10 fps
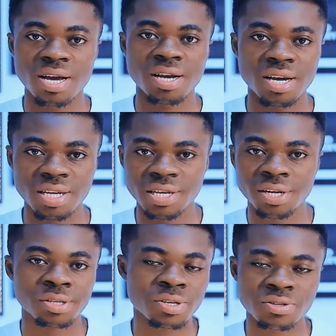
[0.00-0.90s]
yeah, kindly
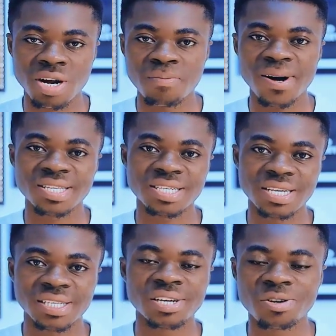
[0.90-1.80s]
hit the subscribe button
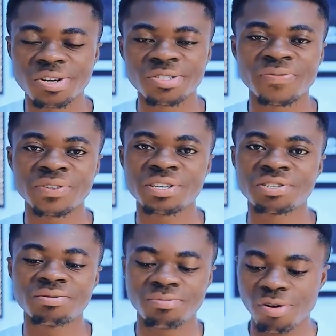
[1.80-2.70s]
and turn the
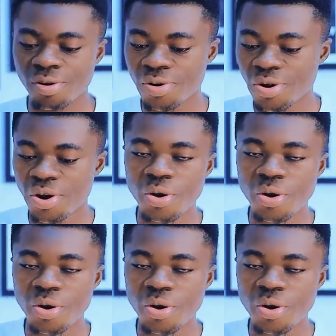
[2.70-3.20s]
notification bell.